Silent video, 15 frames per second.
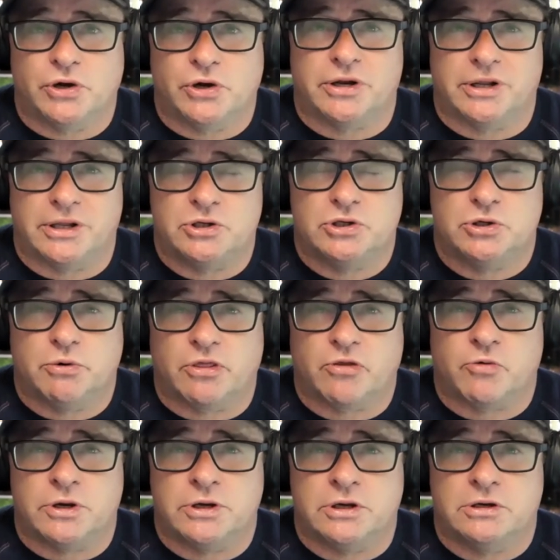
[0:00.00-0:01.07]
You're going to need 2 or
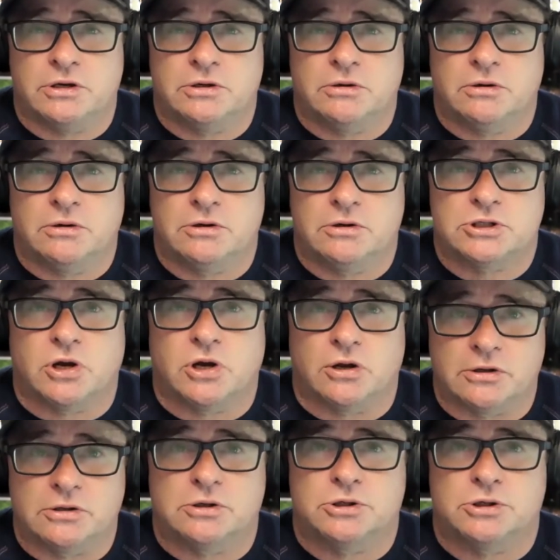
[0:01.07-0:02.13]
3 solid